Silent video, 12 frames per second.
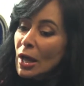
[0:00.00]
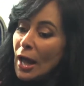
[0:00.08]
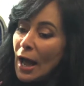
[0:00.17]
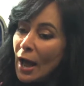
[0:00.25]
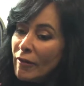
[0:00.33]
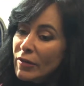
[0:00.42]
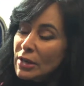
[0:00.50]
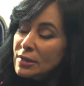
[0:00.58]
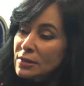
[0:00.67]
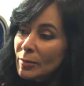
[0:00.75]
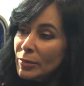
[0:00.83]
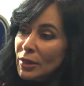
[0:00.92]
Having
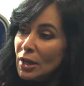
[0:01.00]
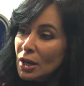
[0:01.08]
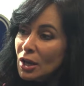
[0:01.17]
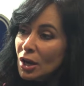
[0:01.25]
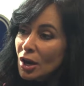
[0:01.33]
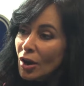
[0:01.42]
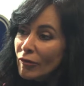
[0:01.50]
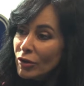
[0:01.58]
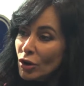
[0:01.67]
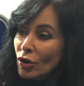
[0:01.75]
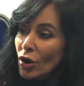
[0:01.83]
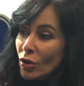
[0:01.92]
something of
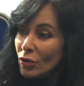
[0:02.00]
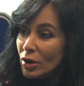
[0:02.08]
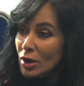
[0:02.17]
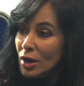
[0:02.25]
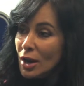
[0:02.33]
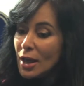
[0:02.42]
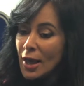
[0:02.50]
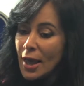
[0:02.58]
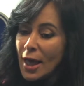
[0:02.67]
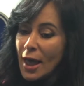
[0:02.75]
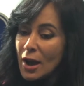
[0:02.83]
your own mm-hmm.